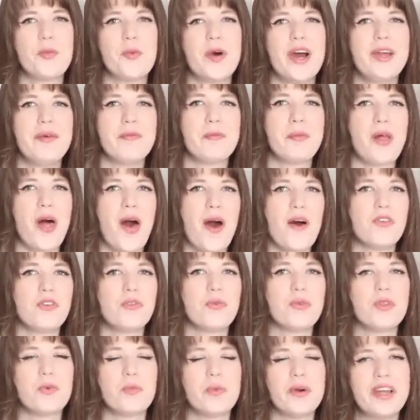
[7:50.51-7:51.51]
white
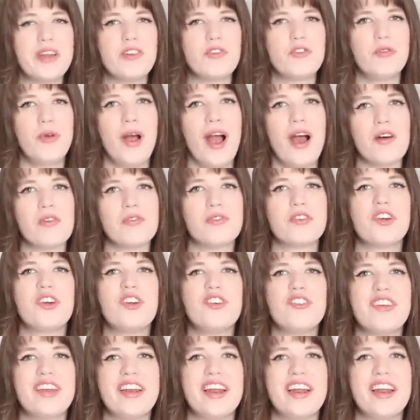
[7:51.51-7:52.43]
blouse with the white trousers.